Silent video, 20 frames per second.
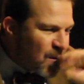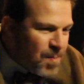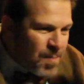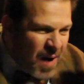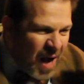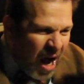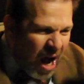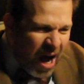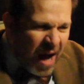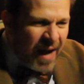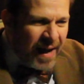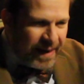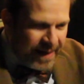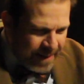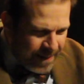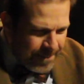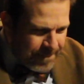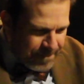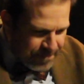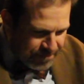
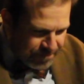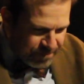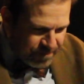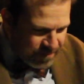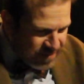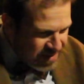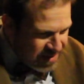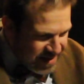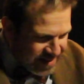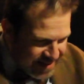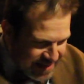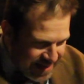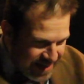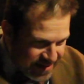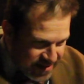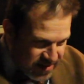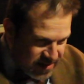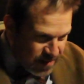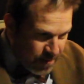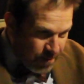pod
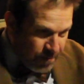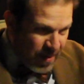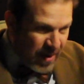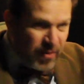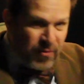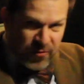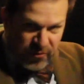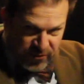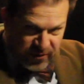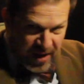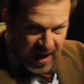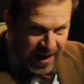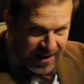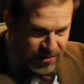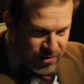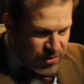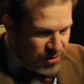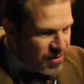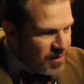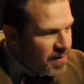against
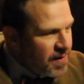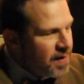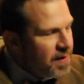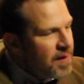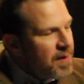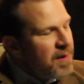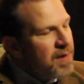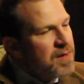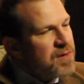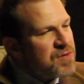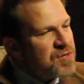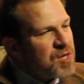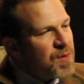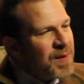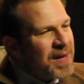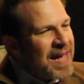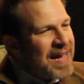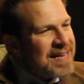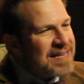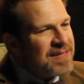butterscotch. So
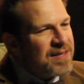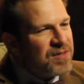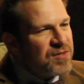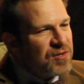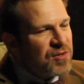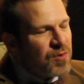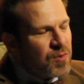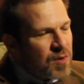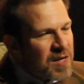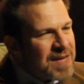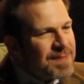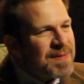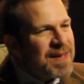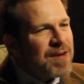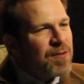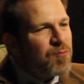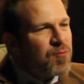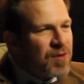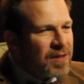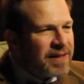it has this
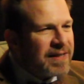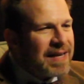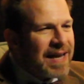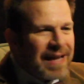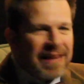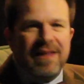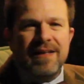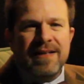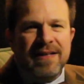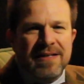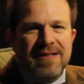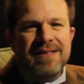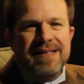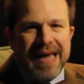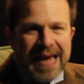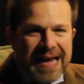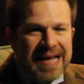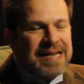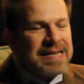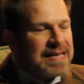creamy, really elegant
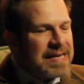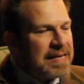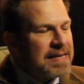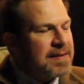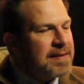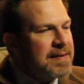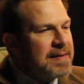candy,